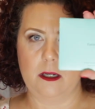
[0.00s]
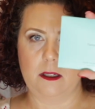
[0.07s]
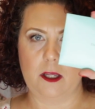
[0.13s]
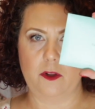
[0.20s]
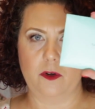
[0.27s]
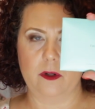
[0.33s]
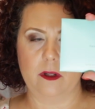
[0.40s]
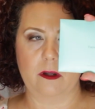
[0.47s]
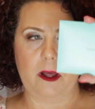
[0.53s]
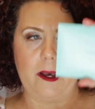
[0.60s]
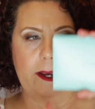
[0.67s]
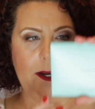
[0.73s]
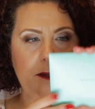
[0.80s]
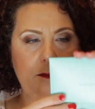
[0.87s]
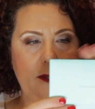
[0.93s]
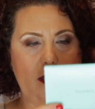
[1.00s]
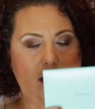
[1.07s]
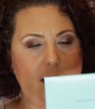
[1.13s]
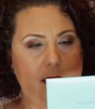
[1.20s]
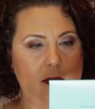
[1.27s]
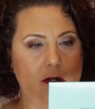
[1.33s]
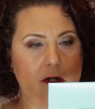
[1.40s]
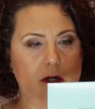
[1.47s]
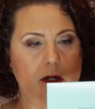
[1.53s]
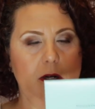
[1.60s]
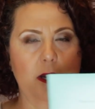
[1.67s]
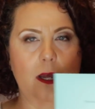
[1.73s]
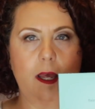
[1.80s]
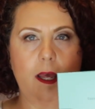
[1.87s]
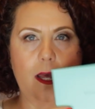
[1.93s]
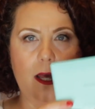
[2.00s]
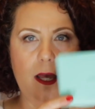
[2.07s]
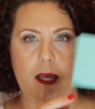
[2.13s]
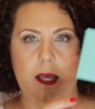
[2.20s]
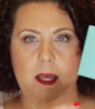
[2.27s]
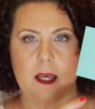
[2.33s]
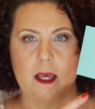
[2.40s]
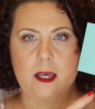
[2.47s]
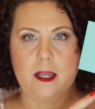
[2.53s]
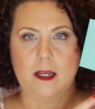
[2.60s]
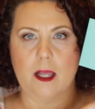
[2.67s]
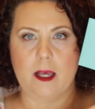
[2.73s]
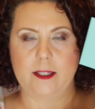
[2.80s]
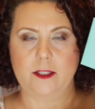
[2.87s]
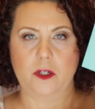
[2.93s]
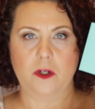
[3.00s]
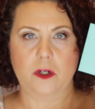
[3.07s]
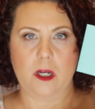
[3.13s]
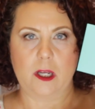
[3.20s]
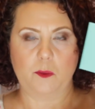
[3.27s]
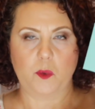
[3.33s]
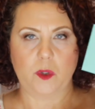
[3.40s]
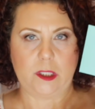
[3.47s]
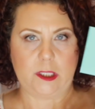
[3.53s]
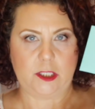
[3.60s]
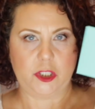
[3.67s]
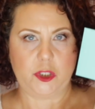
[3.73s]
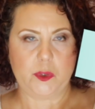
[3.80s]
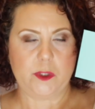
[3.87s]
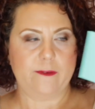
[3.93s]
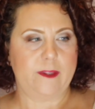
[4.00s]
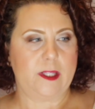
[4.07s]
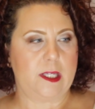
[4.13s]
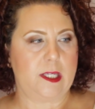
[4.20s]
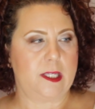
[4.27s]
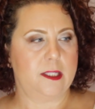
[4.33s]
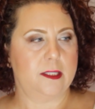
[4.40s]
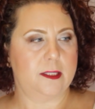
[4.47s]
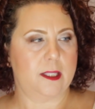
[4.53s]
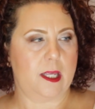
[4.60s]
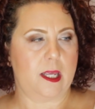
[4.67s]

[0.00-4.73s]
another little item here and I told her I wanted two of these